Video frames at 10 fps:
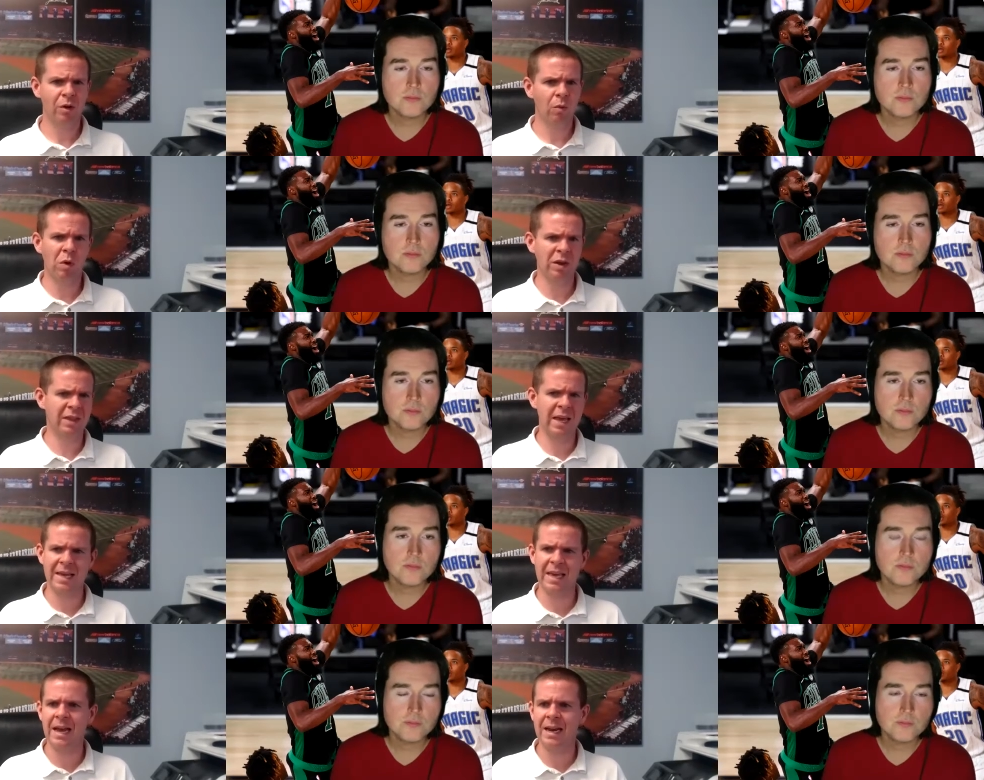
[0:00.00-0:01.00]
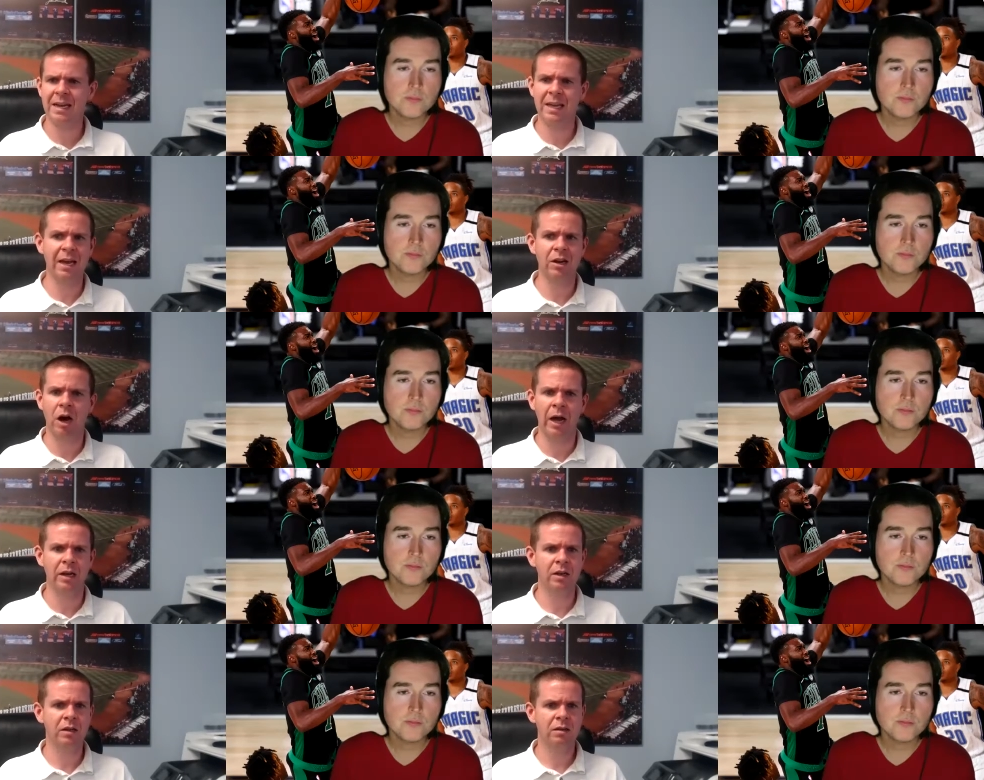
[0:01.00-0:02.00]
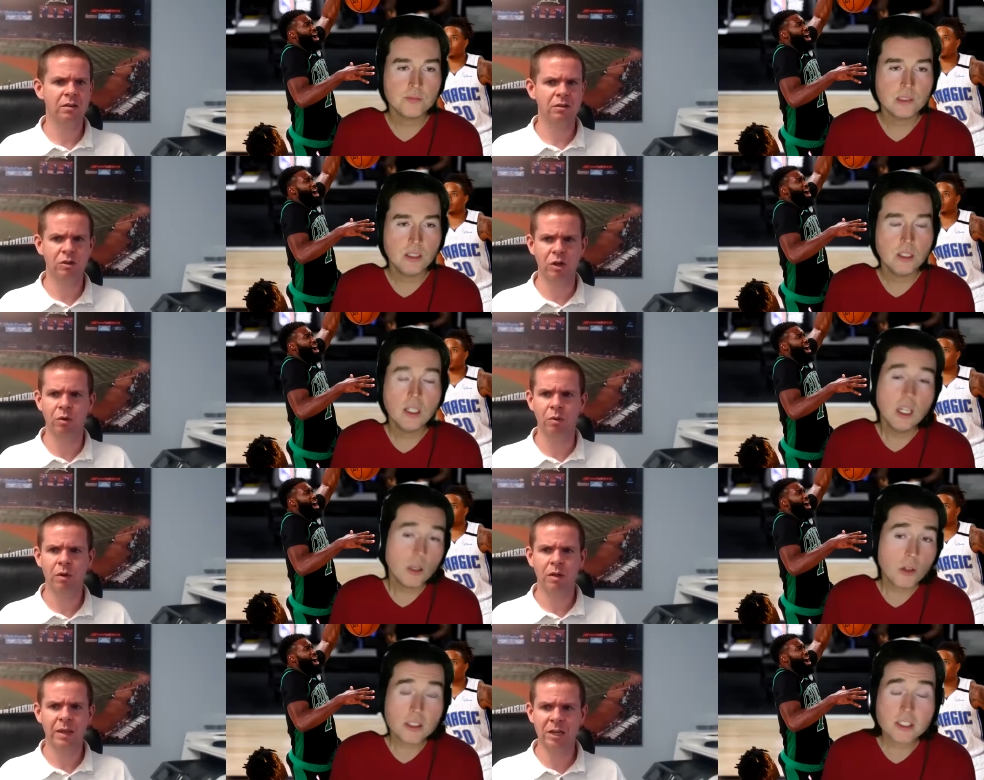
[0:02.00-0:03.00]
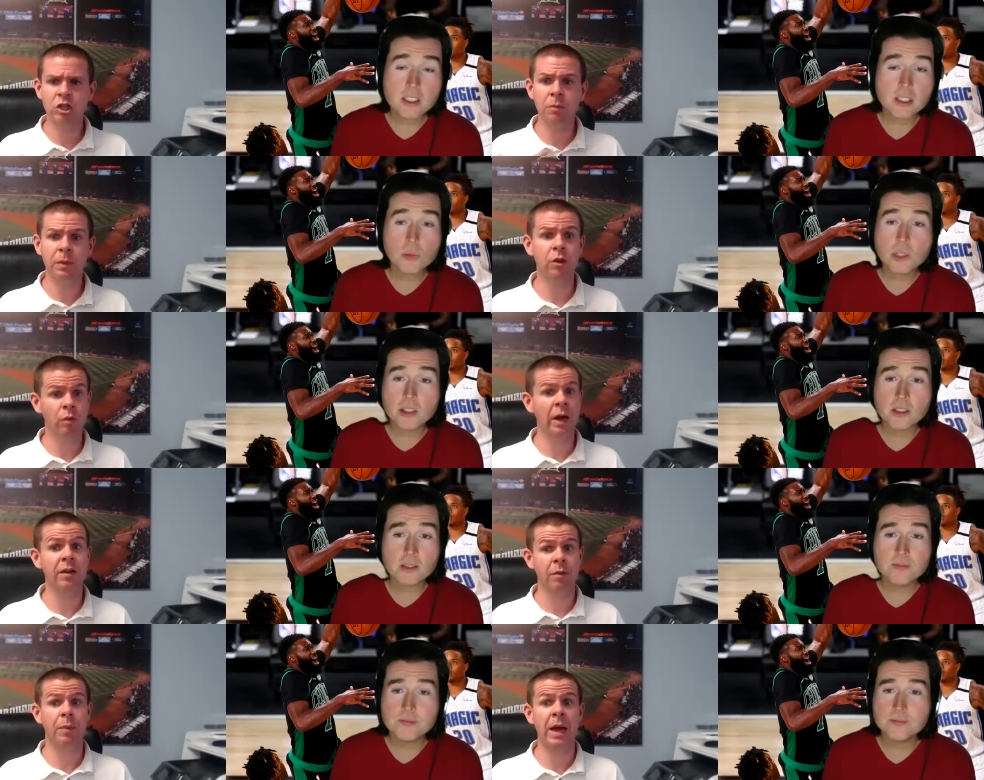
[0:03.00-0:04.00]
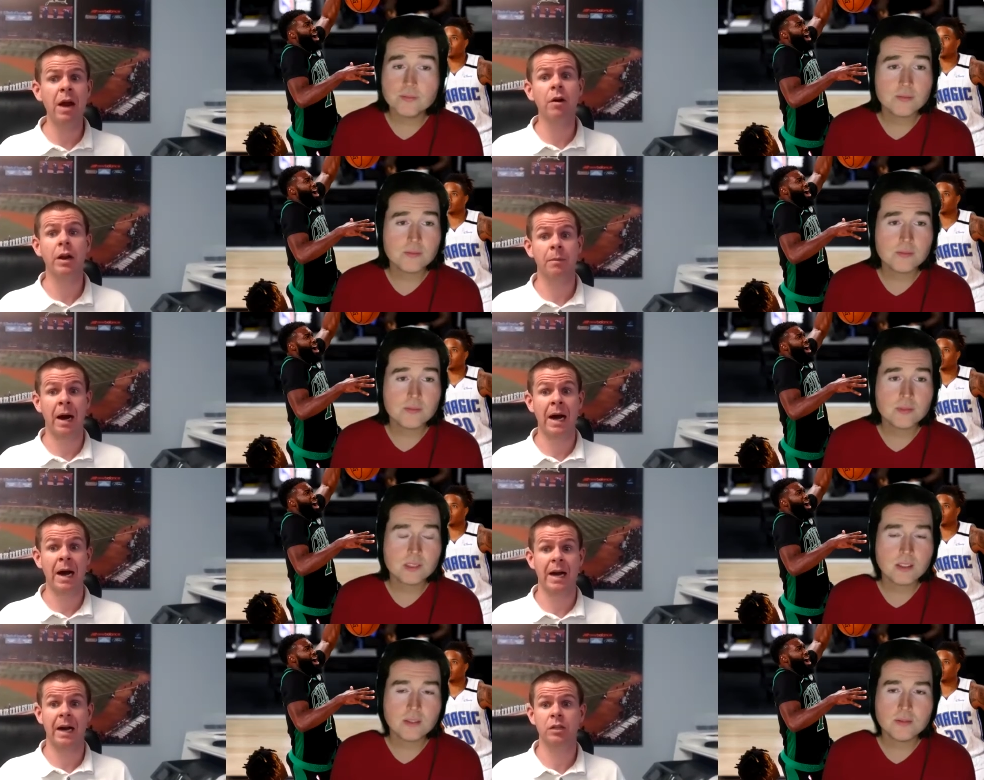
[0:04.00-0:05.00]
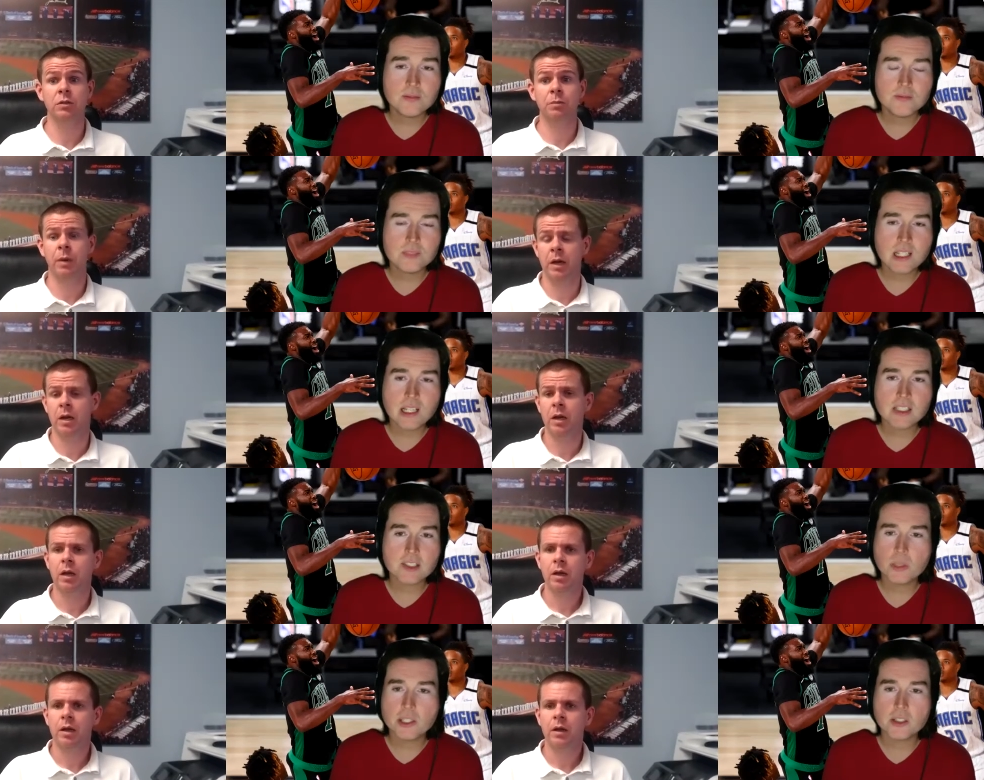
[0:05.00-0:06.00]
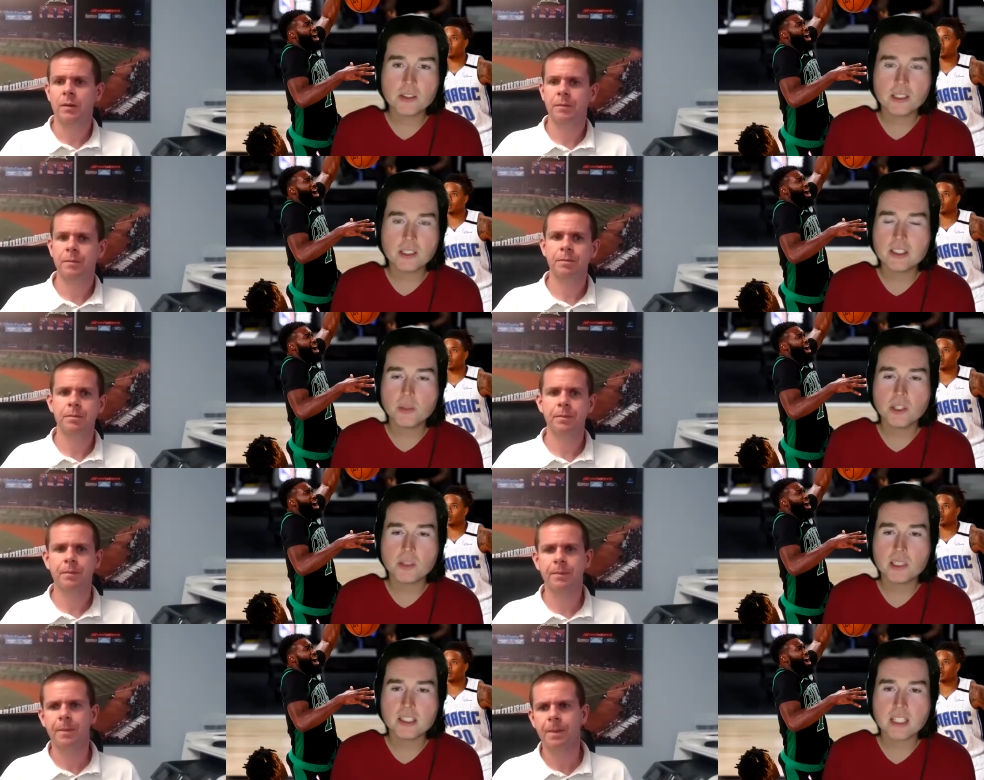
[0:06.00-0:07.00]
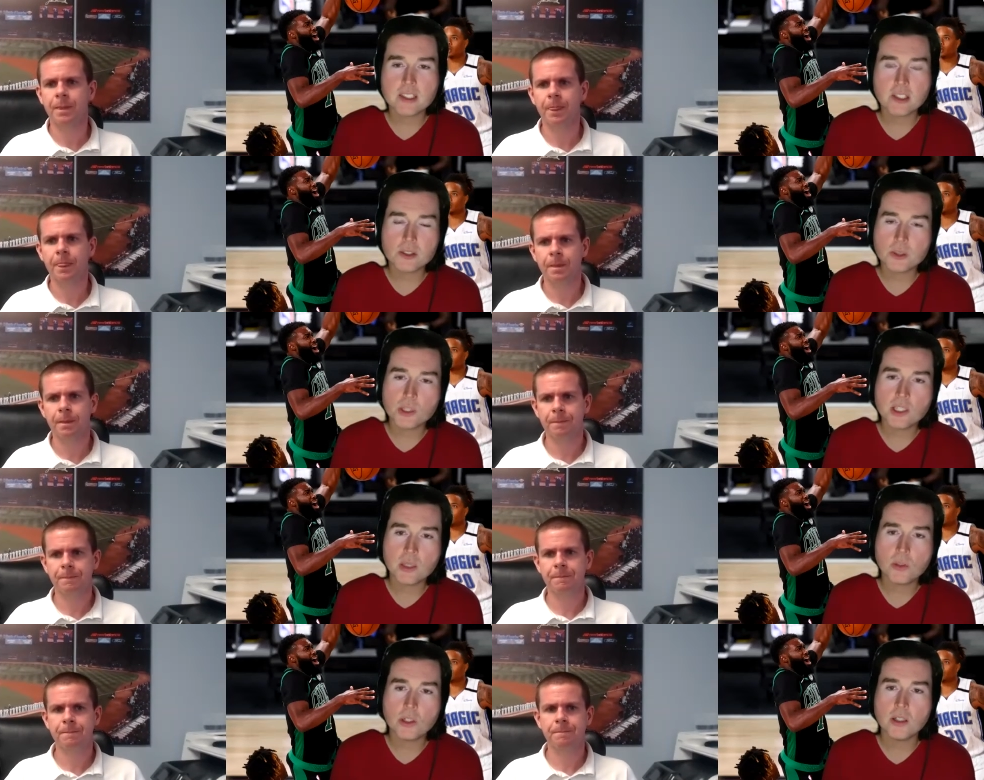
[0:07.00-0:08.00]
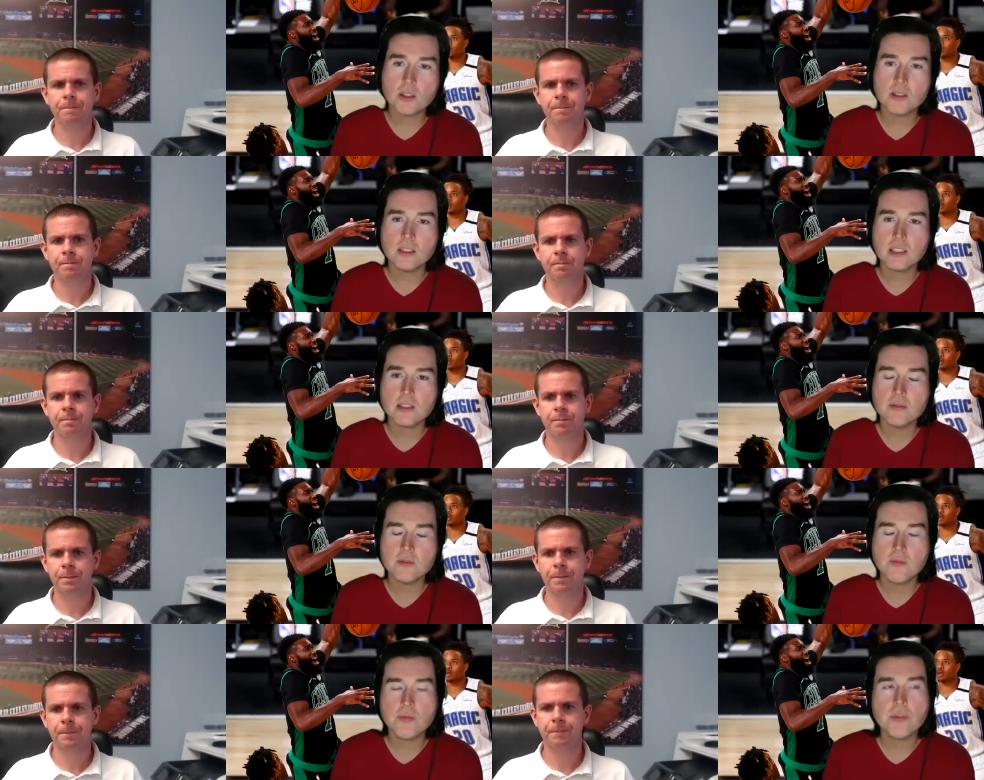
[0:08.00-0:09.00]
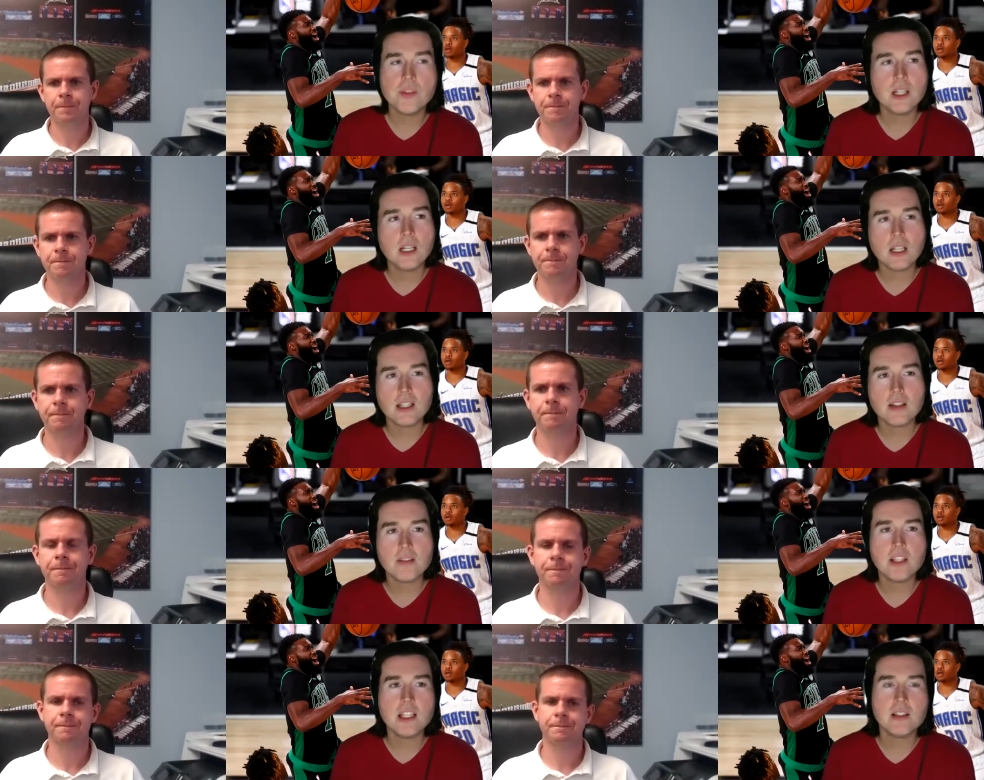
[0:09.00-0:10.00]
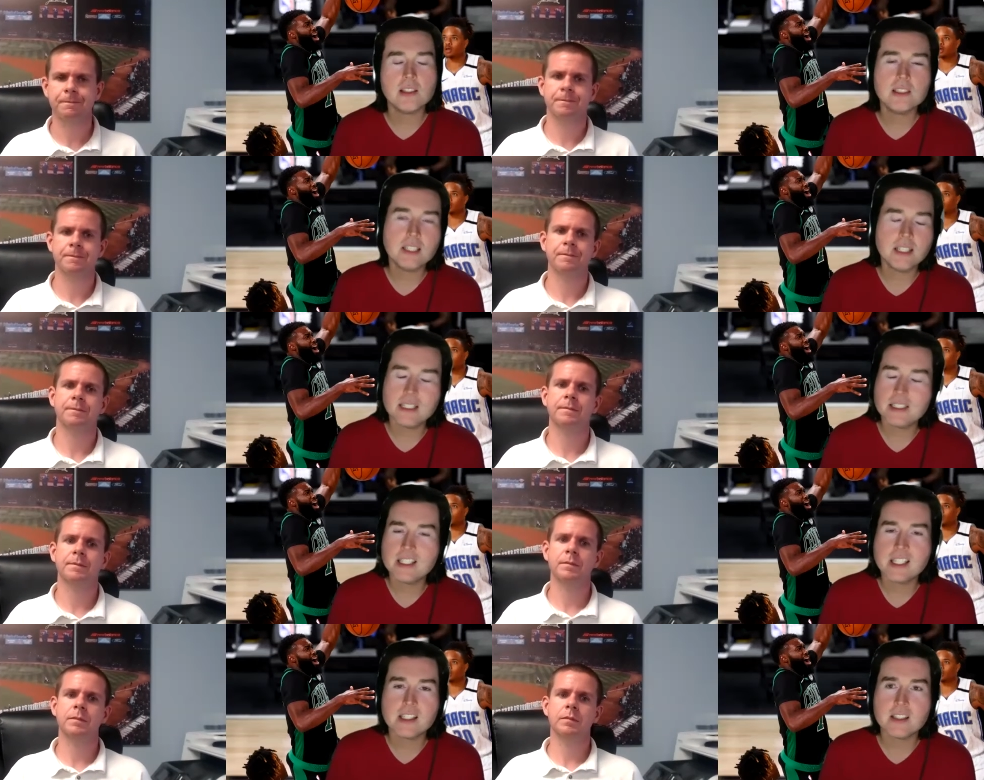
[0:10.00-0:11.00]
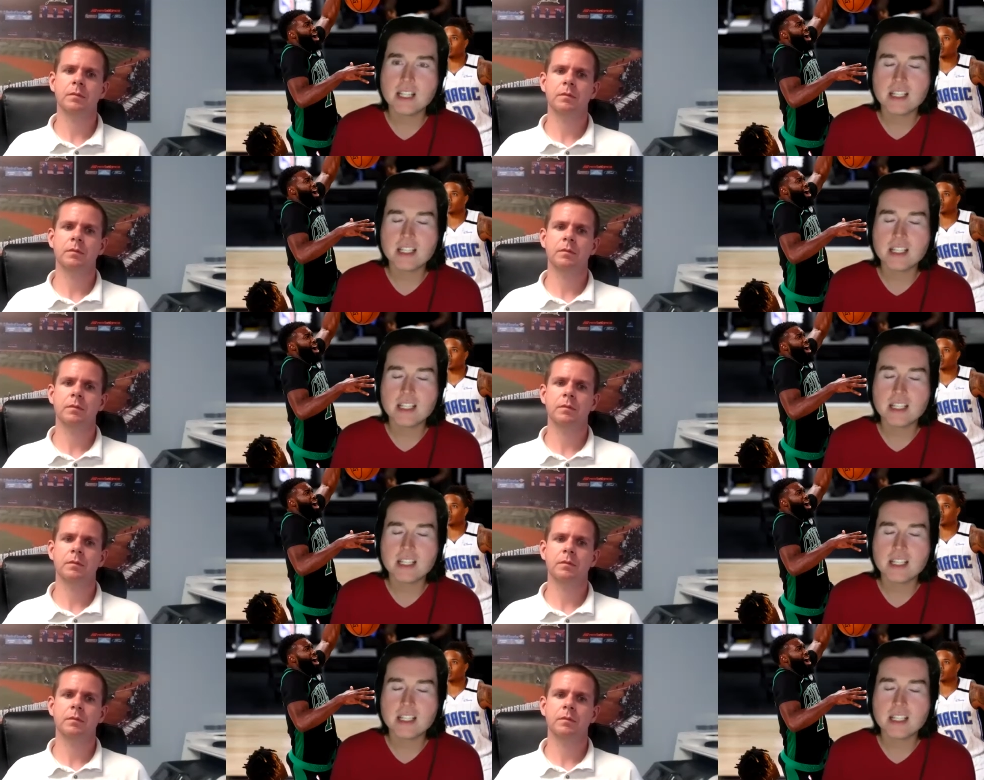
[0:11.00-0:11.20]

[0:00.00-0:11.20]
Speaker 1: what they can and cannot do. Well, it's, it's a weird right of a parent in my eyes.
Speaker 2: But. Yeah, it's weird. It's weird because that's also a thing where uh, the that